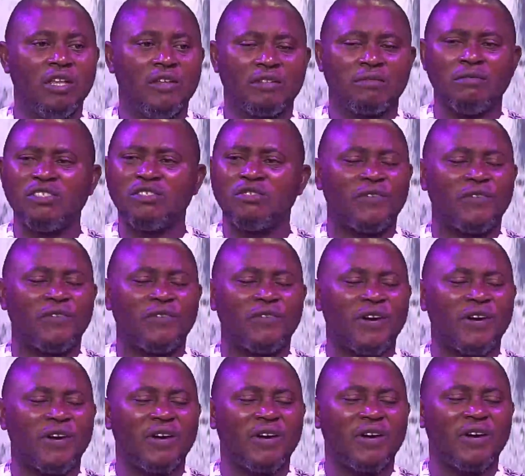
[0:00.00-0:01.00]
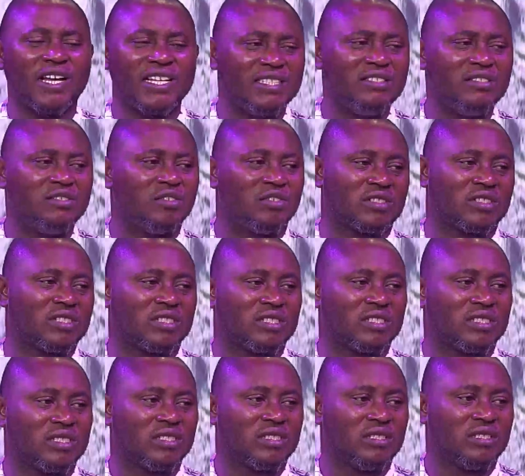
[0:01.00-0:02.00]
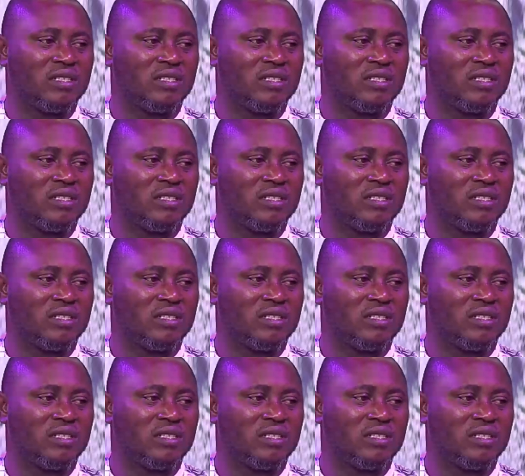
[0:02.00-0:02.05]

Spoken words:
you leave, it means you are vacating your seat.